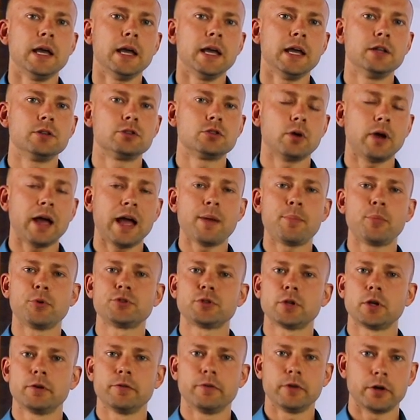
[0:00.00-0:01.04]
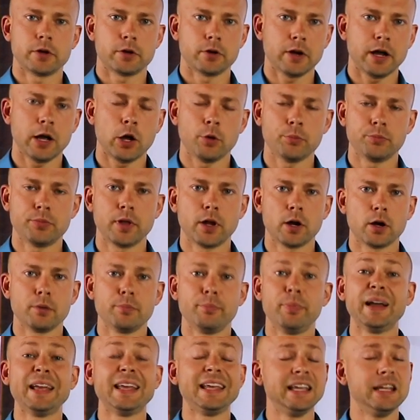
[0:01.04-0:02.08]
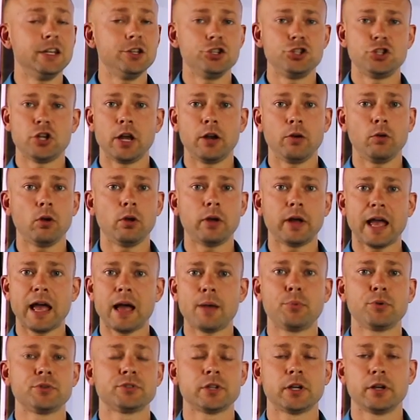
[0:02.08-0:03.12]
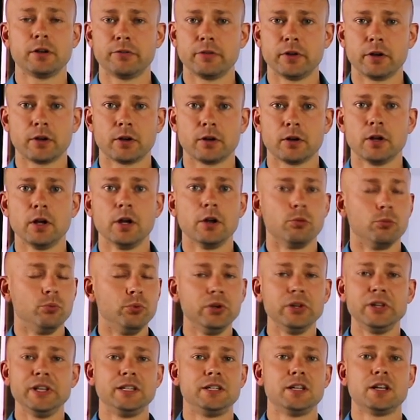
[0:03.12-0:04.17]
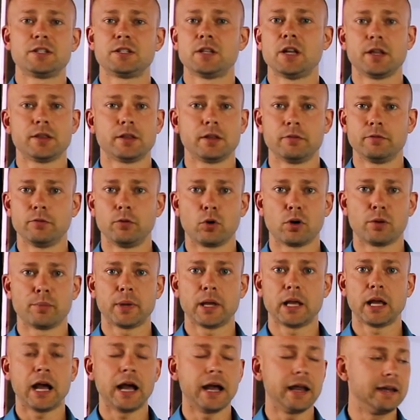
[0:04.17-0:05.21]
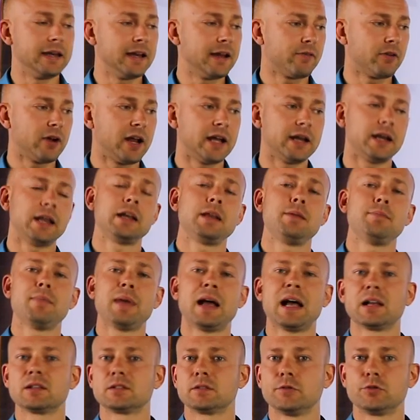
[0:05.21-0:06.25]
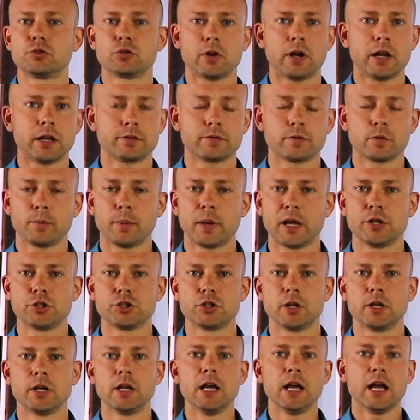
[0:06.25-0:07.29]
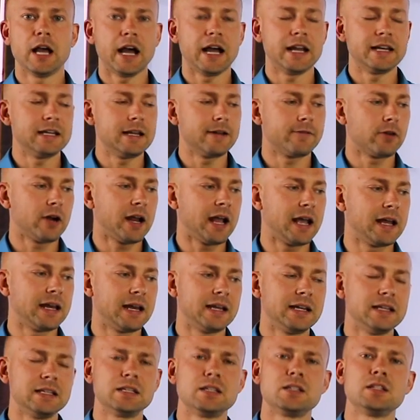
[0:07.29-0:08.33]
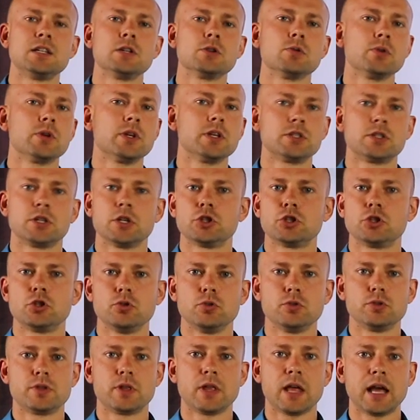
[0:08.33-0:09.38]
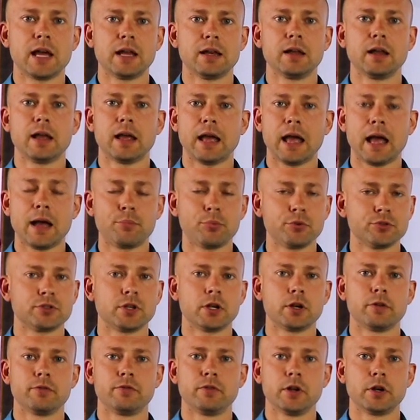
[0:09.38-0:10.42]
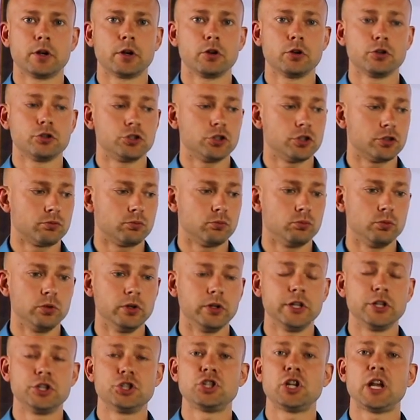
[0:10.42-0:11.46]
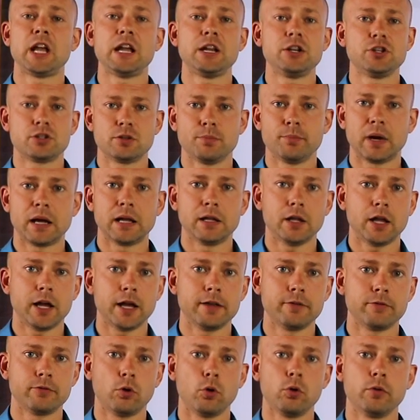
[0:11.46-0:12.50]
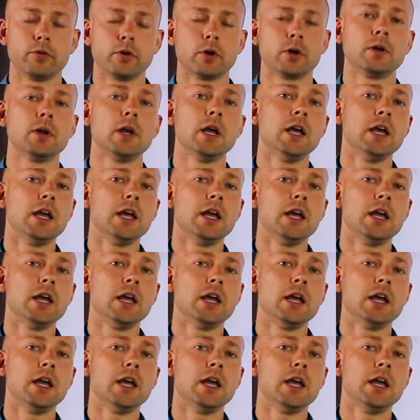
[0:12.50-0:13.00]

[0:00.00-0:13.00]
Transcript: And so apple cider vinegar helped there. But in general, apple cider vinegar really does nothing for me. I never had any massive transformation. I never had any serious issues that apple cider vinegar just really changed my life over.